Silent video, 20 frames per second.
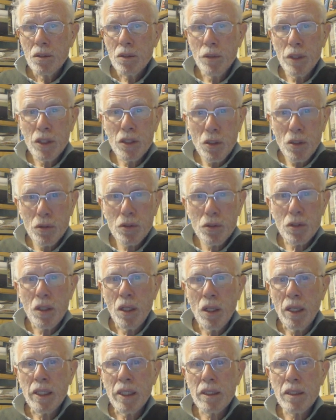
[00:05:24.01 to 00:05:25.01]
So this
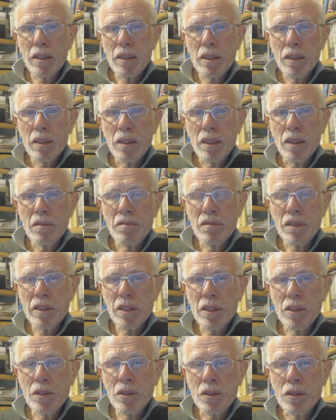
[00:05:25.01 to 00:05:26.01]
looks like a
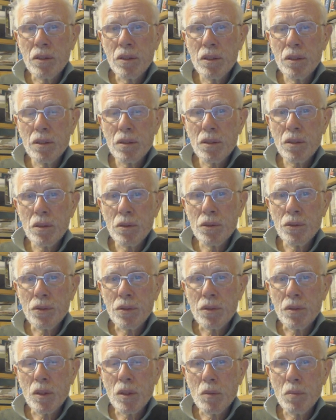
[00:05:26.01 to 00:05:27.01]
very good
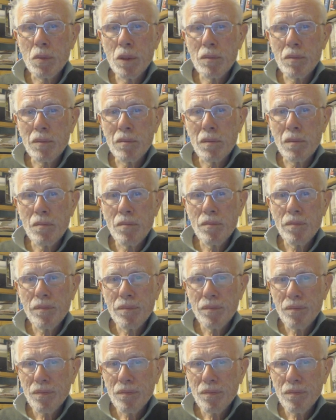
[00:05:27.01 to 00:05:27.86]
solution to the problem.